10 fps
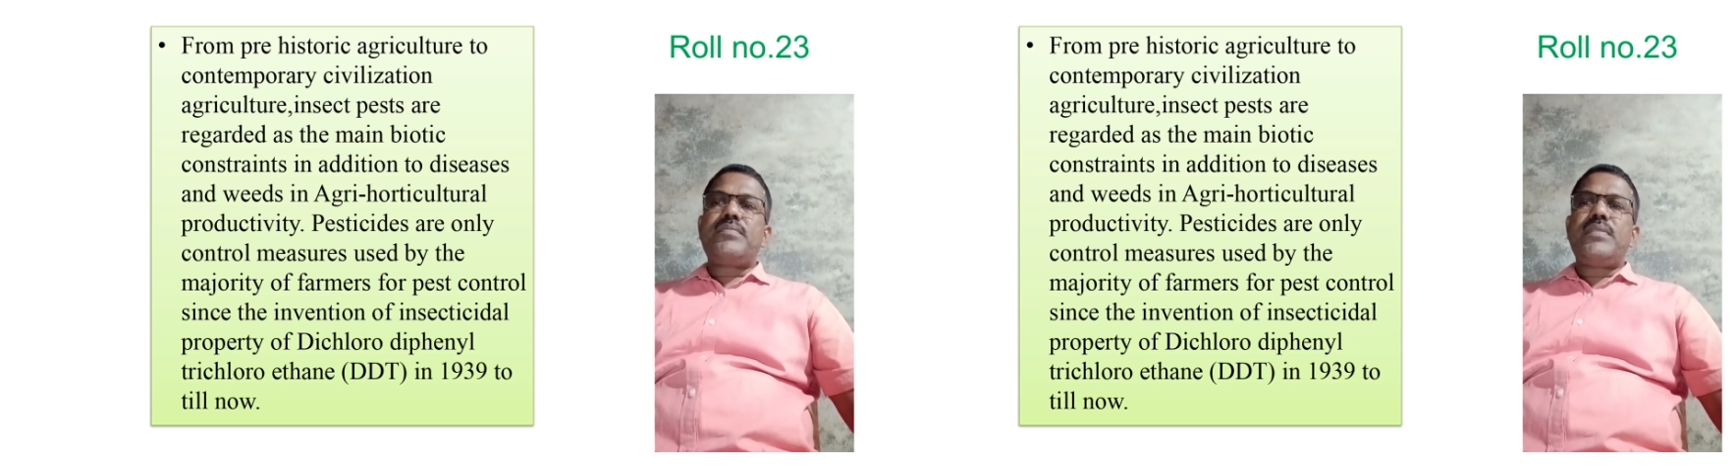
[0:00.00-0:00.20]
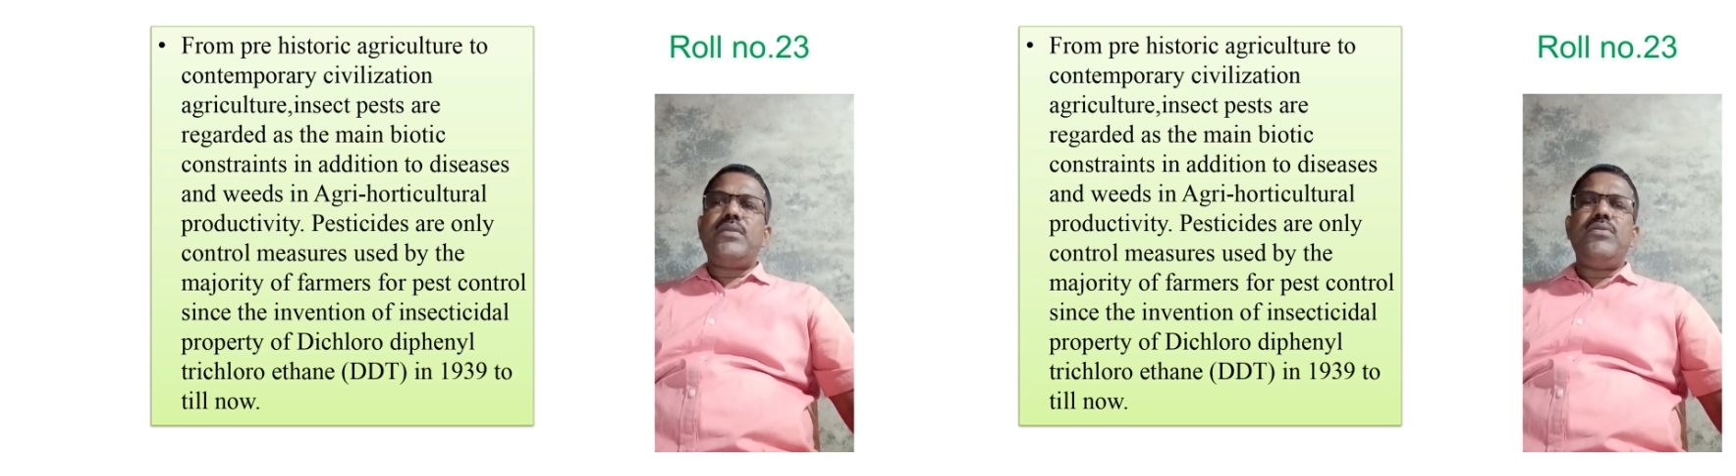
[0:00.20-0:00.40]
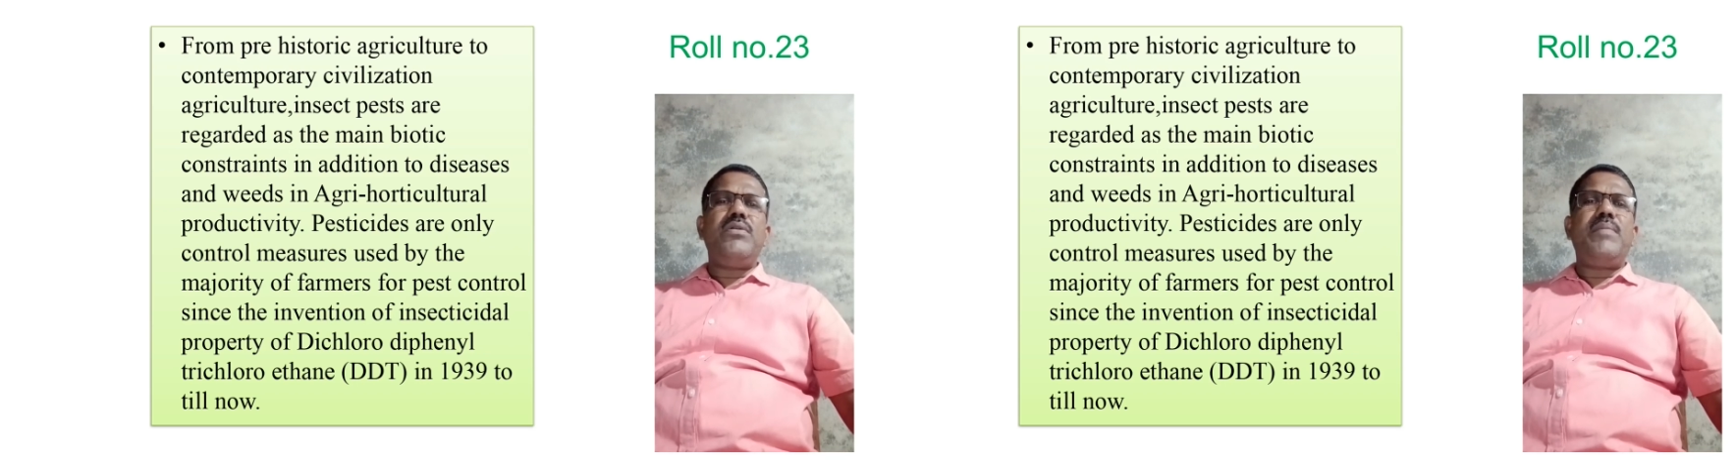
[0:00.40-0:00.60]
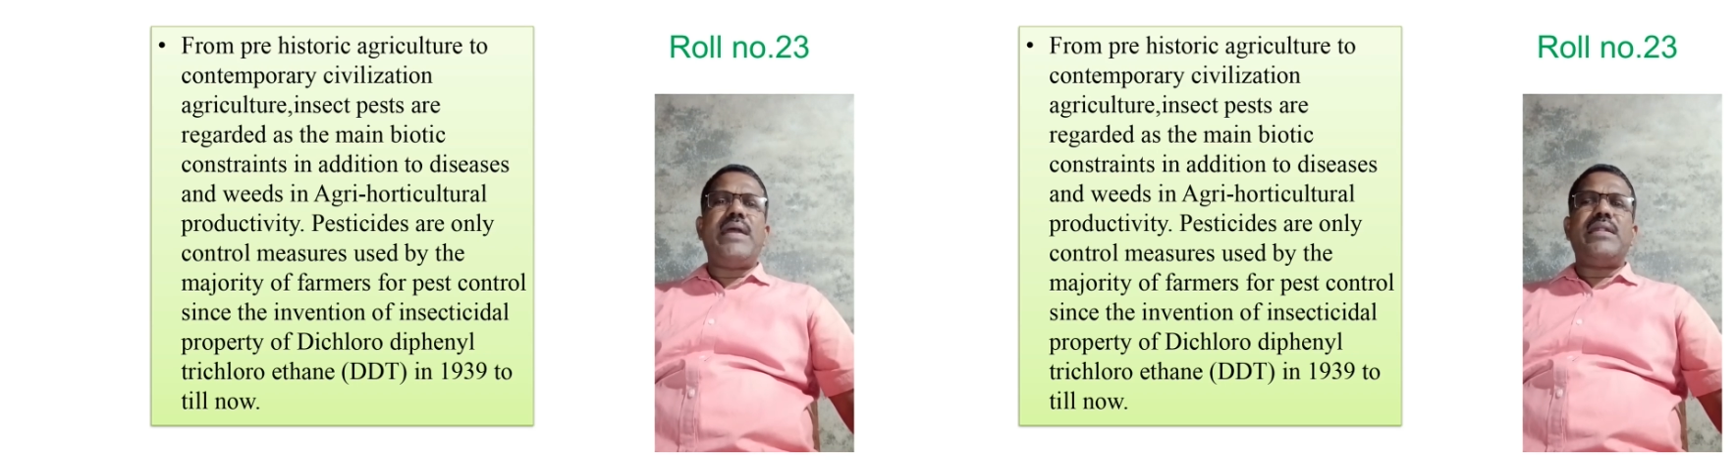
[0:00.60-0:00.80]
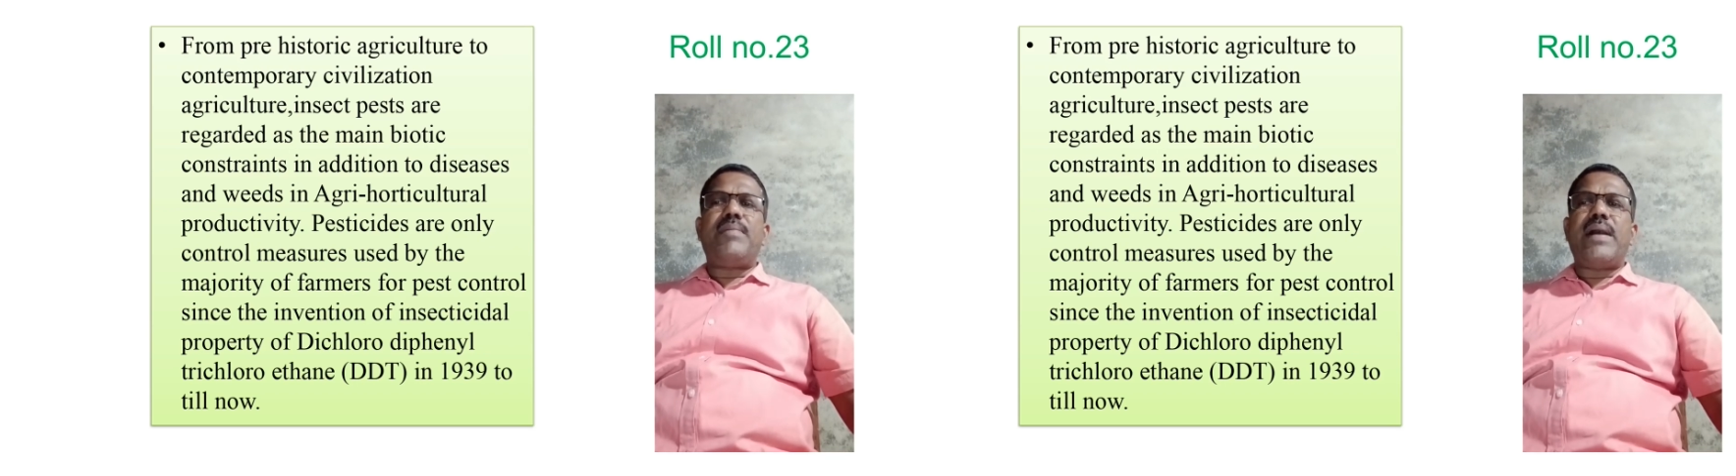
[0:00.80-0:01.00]
used by
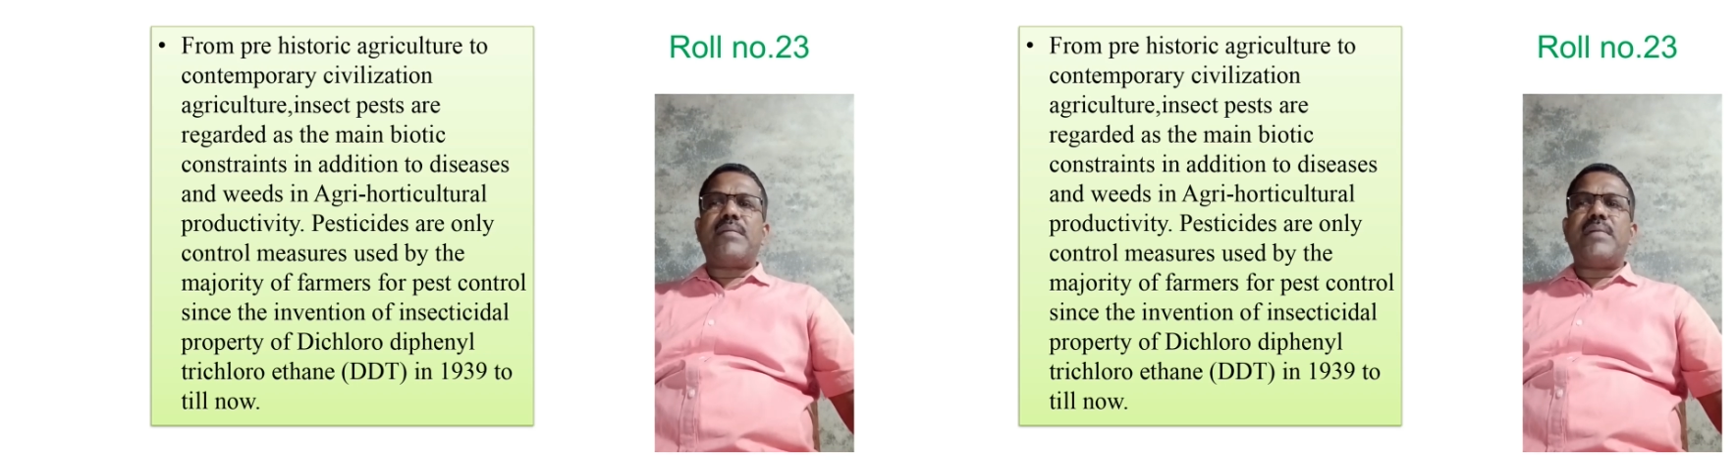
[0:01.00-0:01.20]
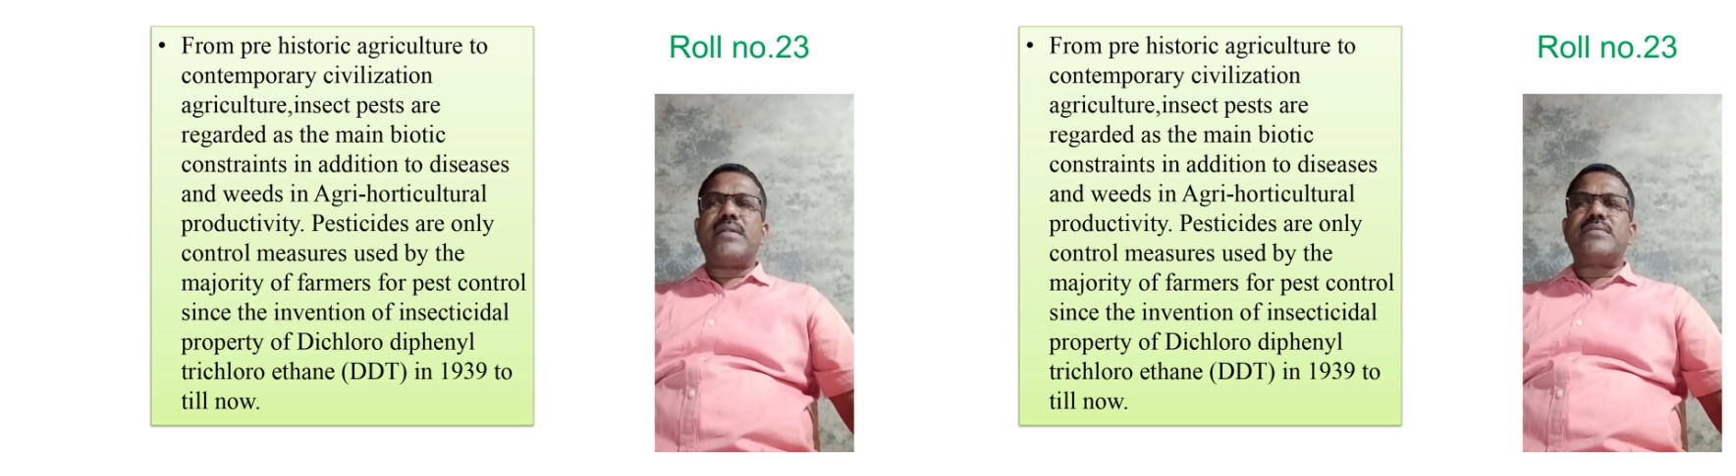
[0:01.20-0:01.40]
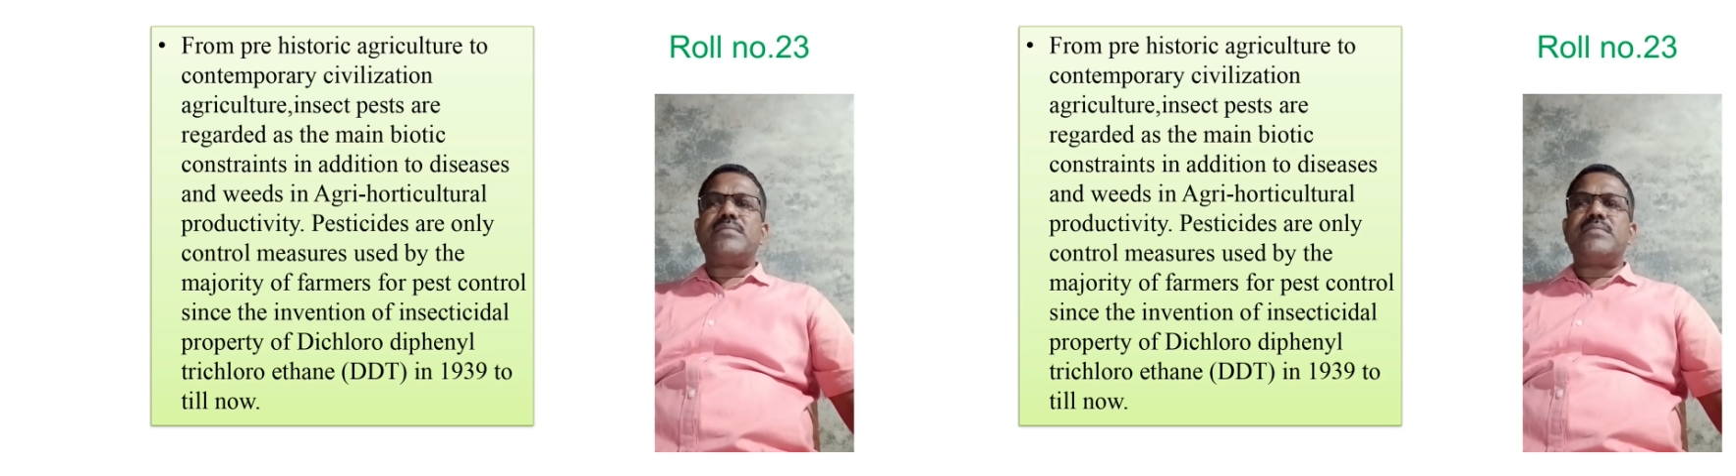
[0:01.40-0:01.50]
the farmers,